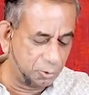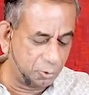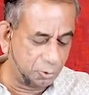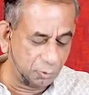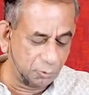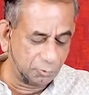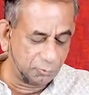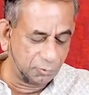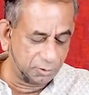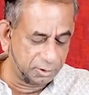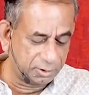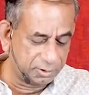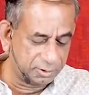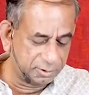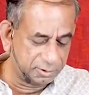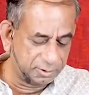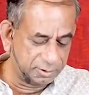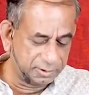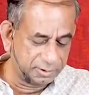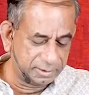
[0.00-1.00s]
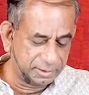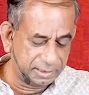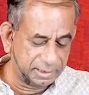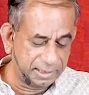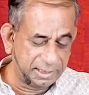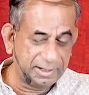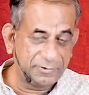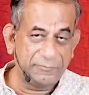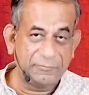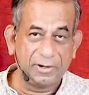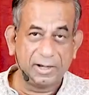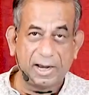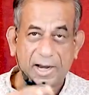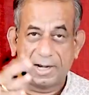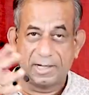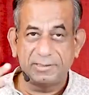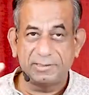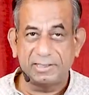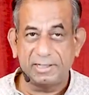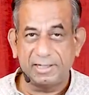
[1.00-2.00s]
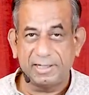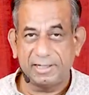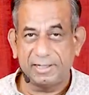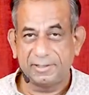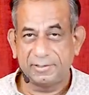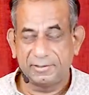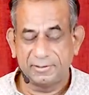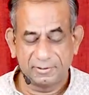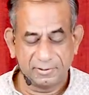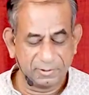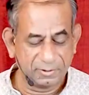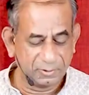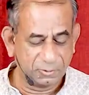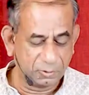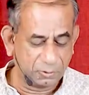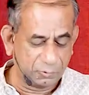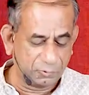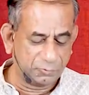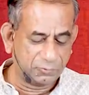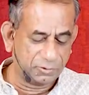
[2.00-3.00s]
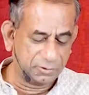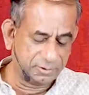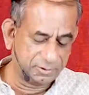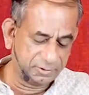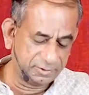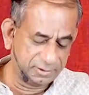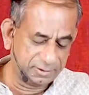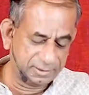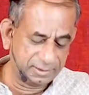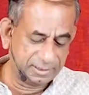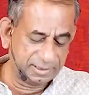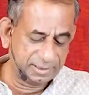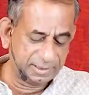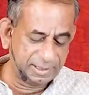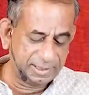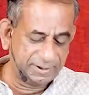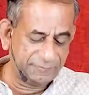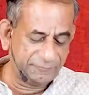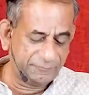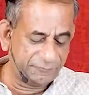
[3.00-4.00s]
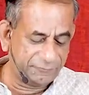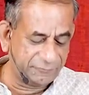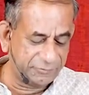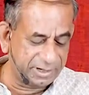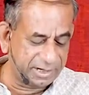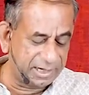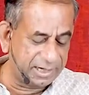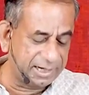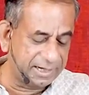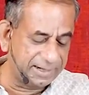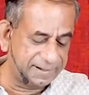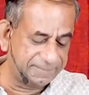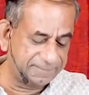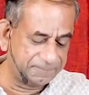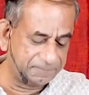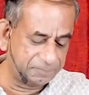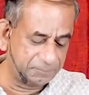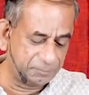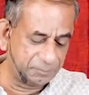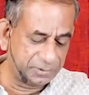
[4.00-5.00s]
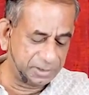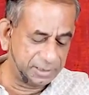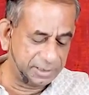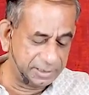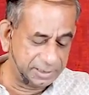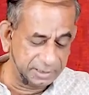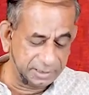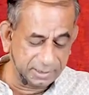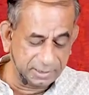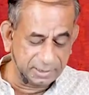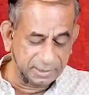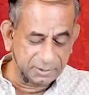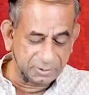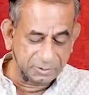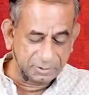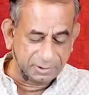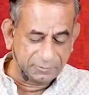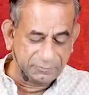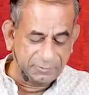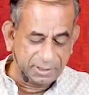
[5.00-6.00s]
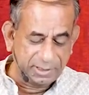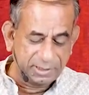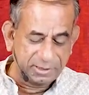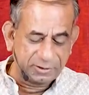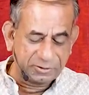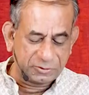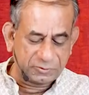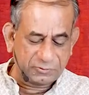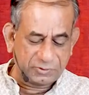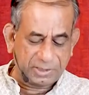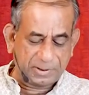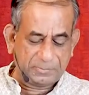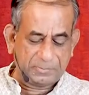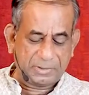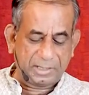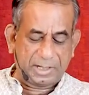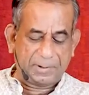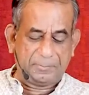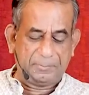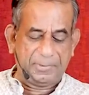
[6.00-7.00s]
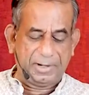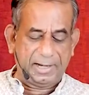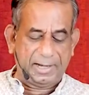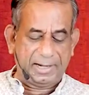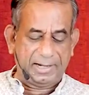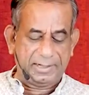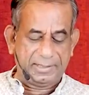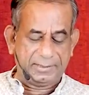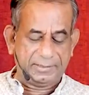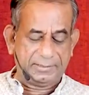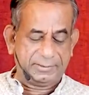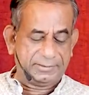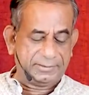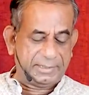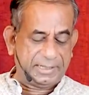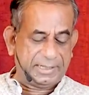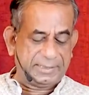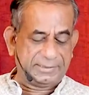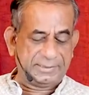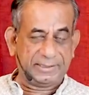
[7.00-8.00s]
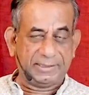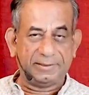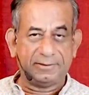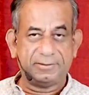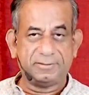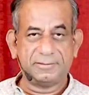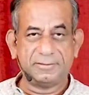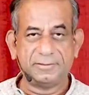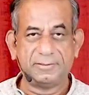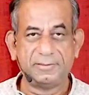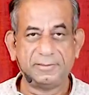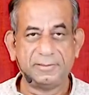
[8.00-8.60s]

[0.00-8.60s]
who would live largely who would live freely here to the wind swept uplands ascend